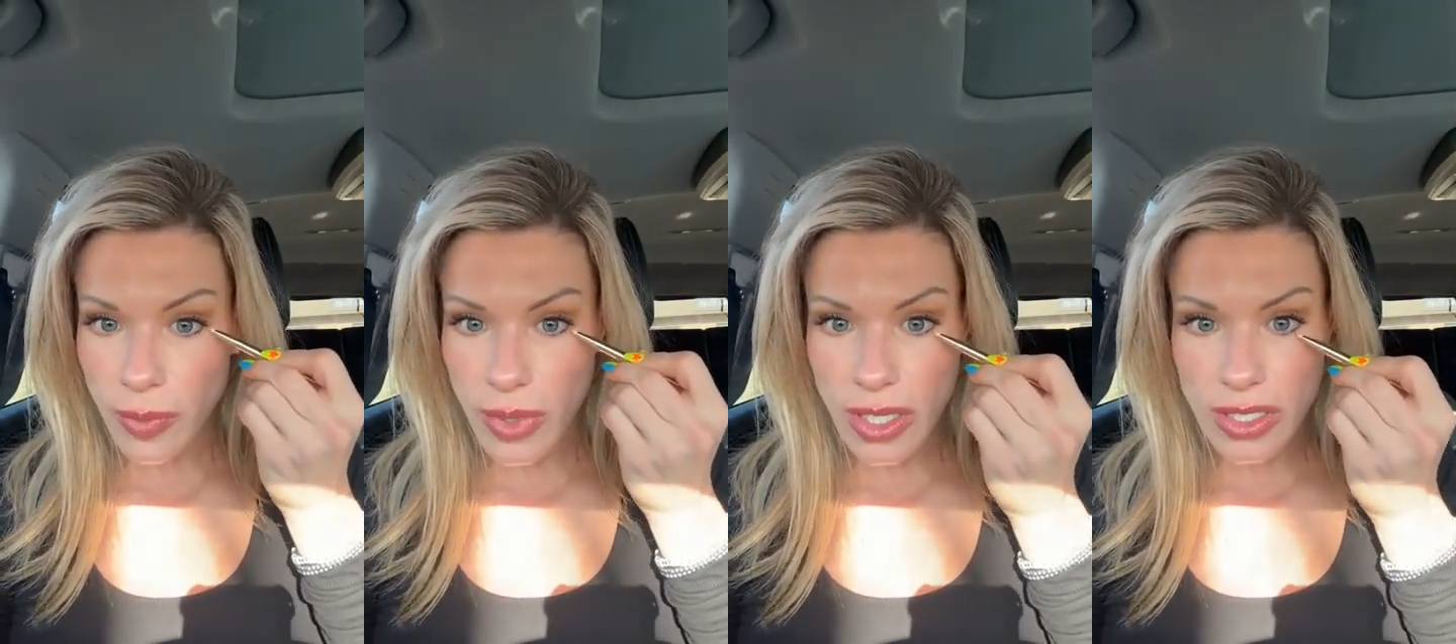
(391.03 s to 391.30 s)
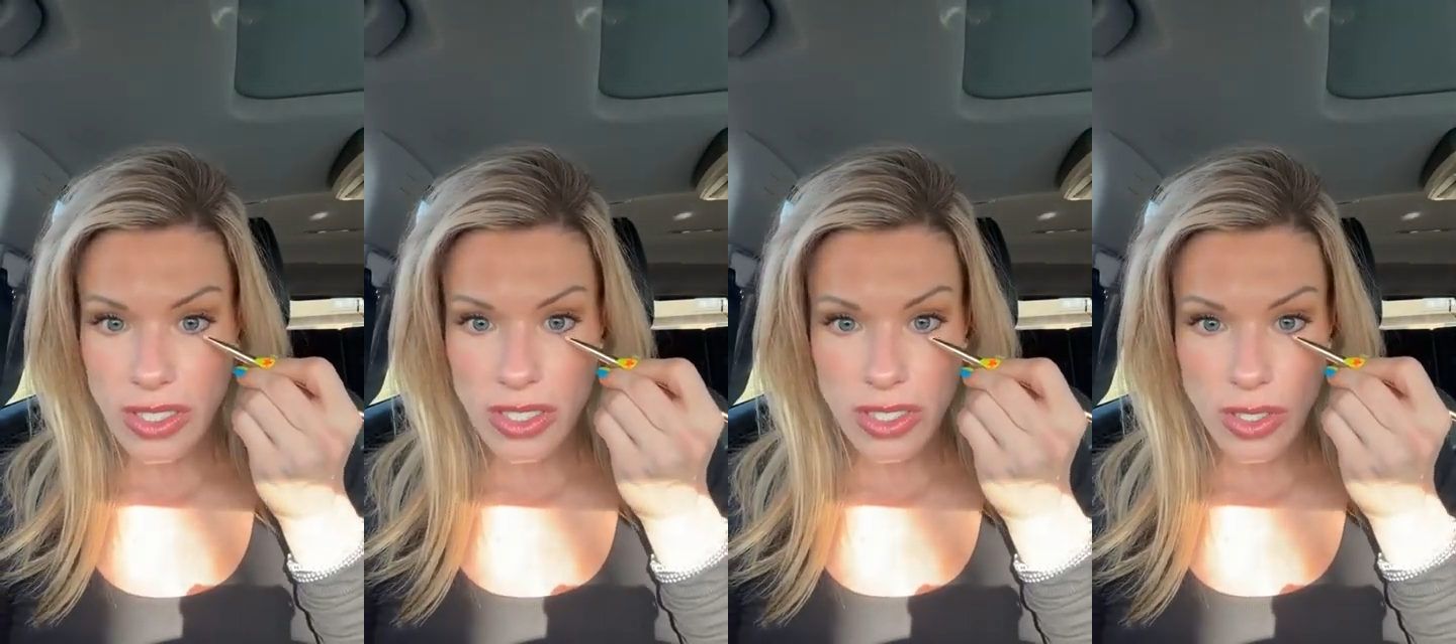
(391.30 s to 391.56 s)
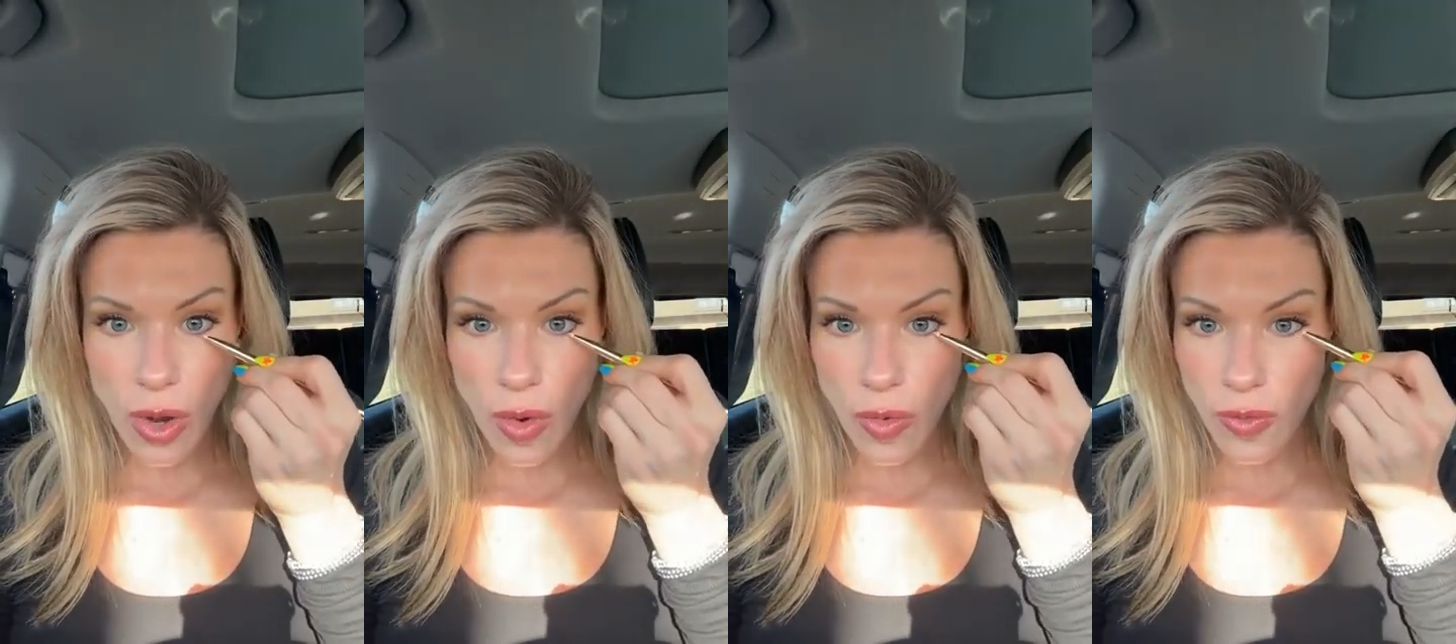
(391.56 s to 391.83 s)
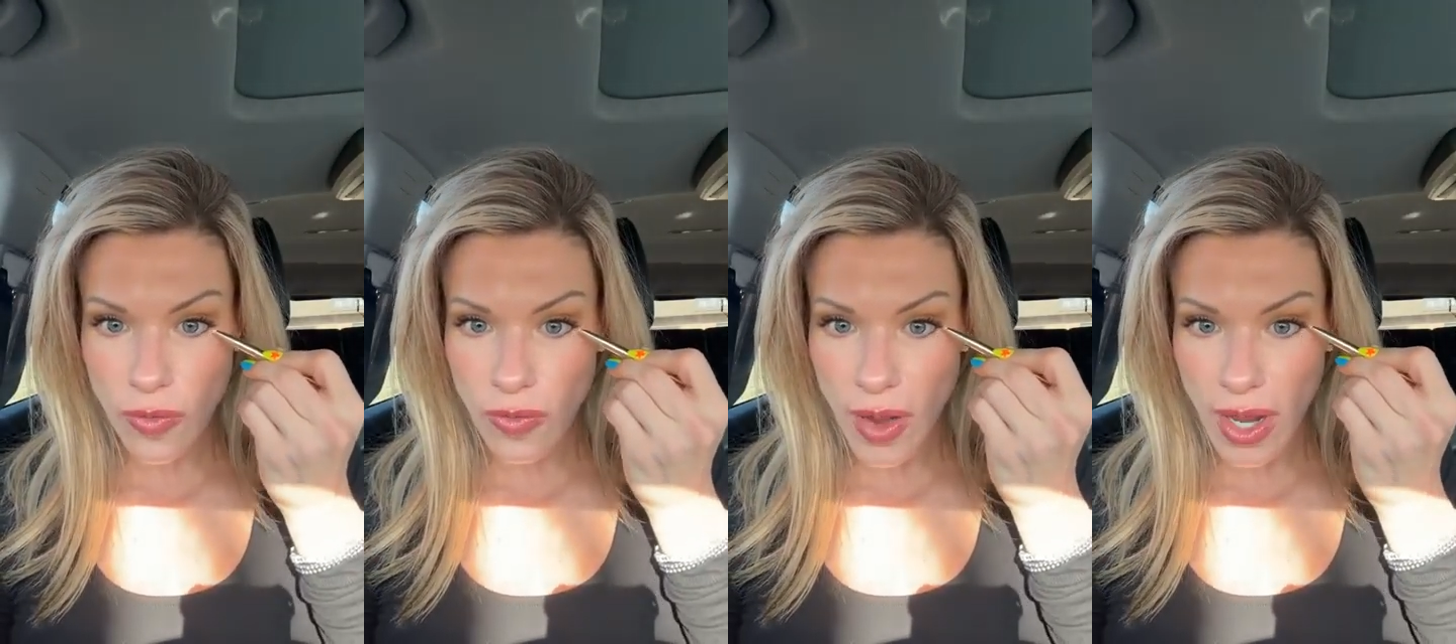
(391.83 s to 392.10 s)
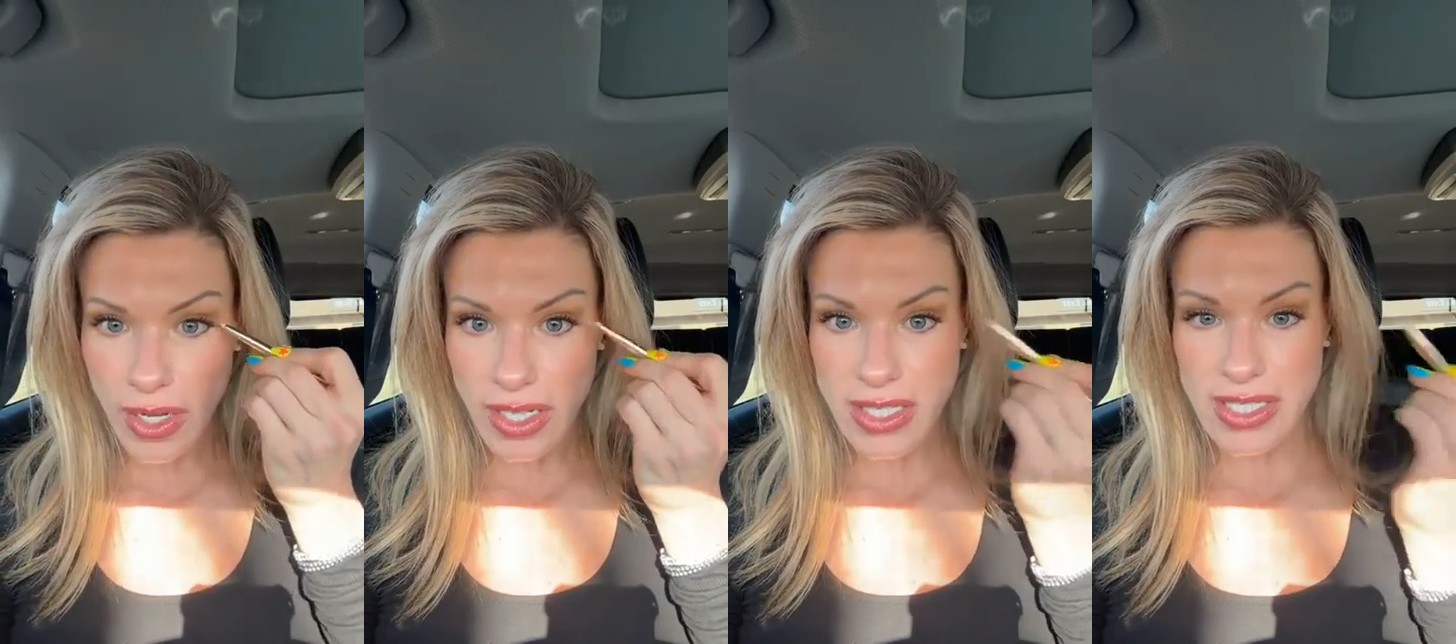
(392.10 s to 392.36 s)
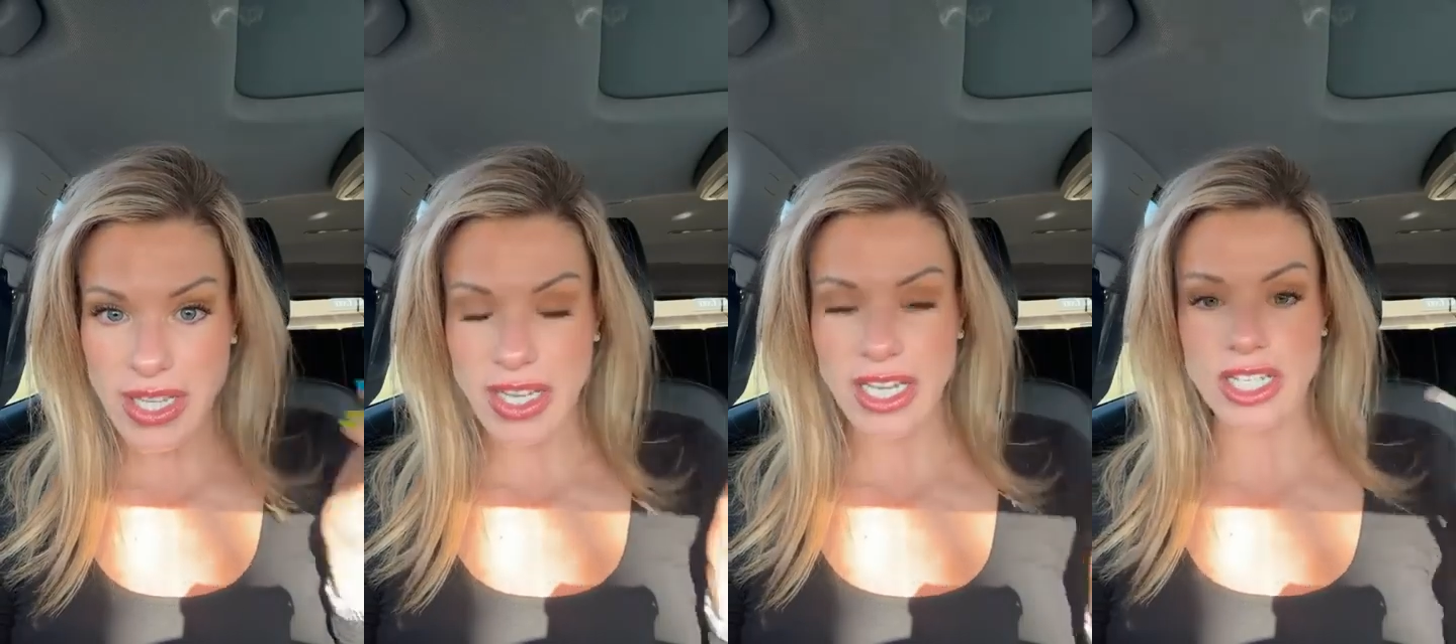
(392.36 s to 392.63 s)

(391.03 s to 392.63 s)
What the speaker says: But it's so fun. It's like